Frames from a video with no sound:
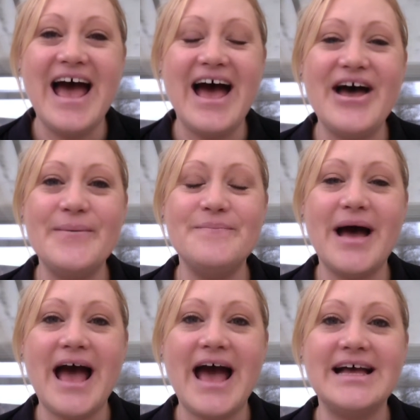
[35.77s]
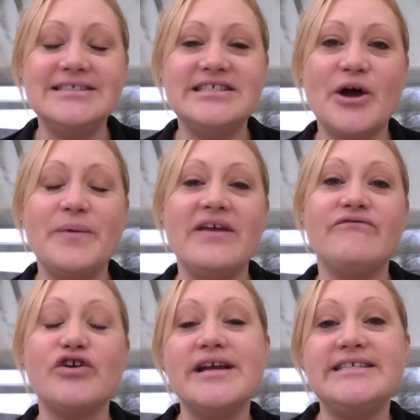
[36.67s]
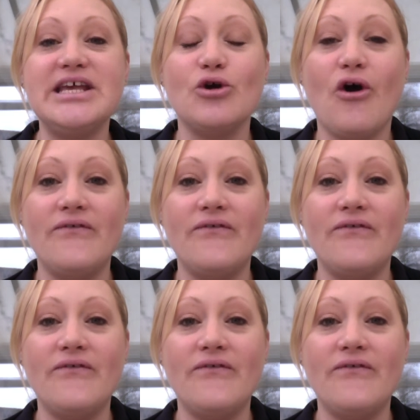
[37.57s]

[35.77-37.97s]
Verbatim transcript: Um, and there'll be free tea and